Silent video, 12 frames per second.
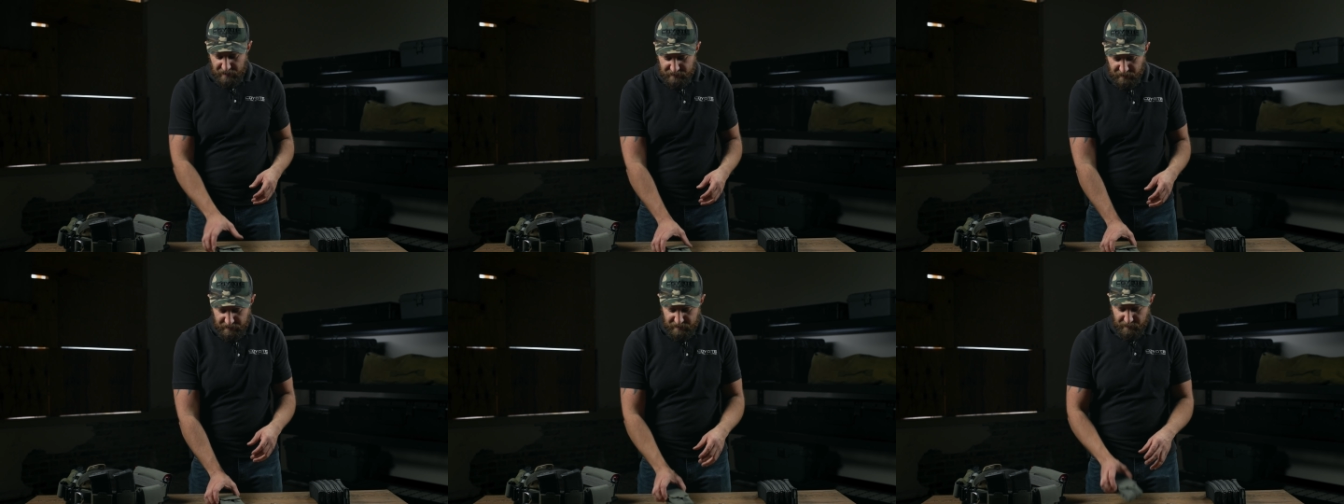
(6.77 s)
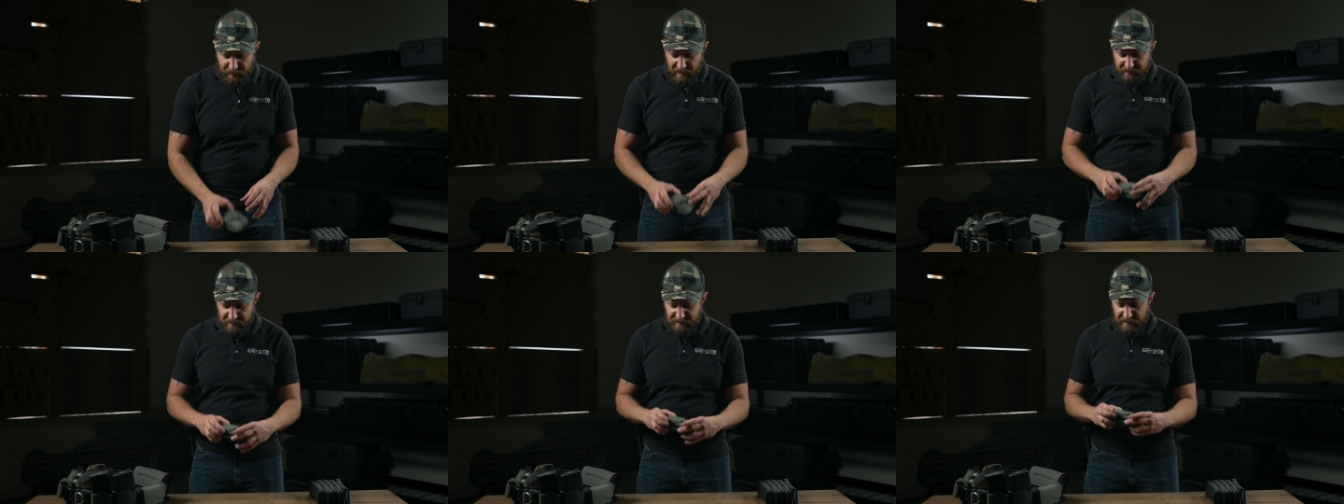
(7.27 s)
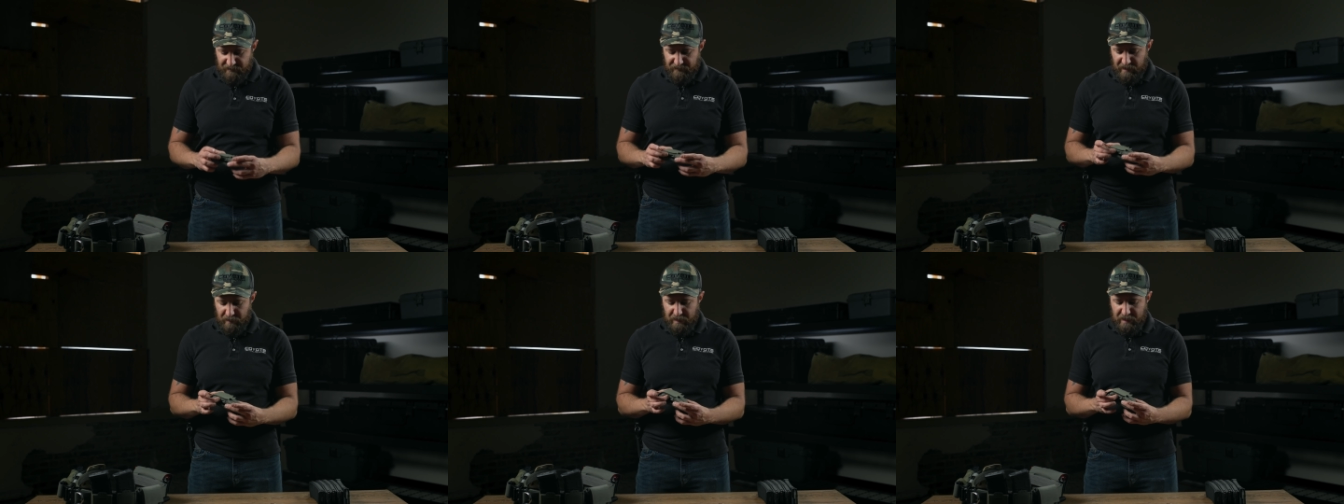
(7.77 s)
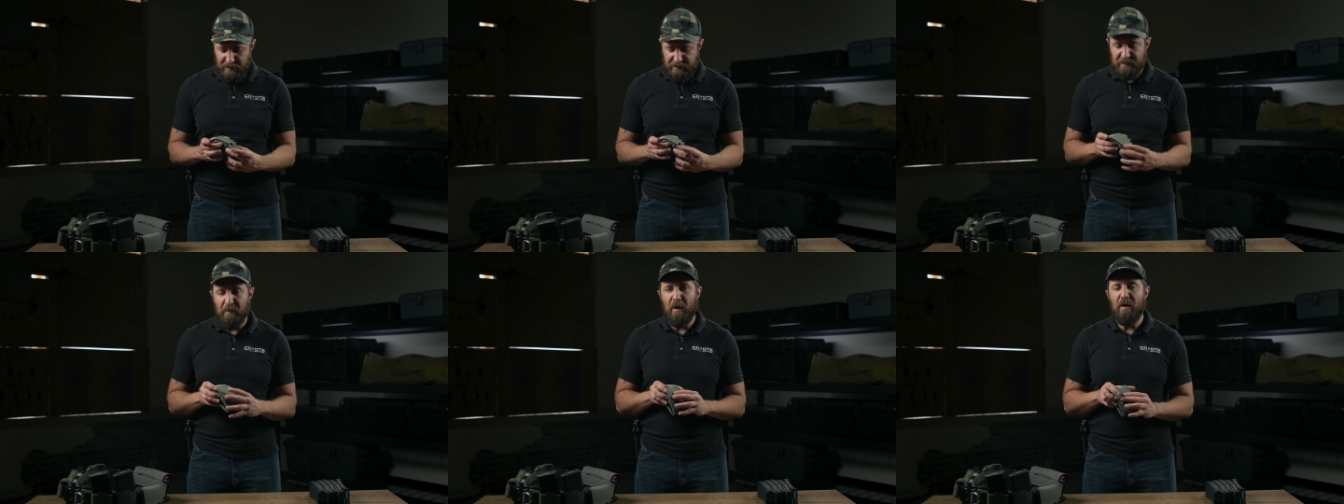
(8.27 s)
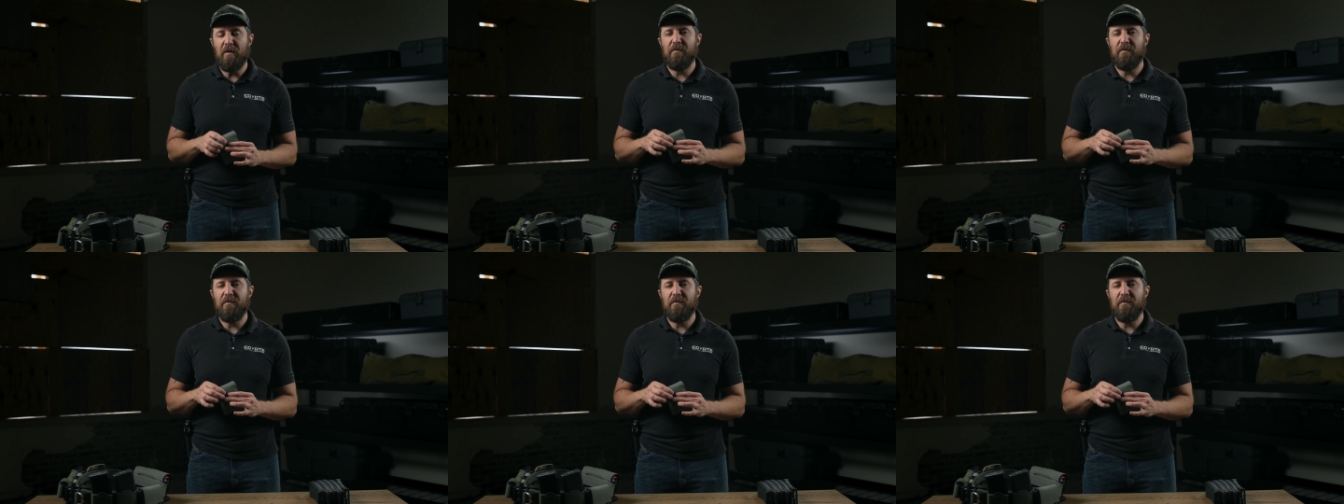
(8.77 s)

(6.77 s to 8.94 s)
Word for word: So the dump pouch is a very small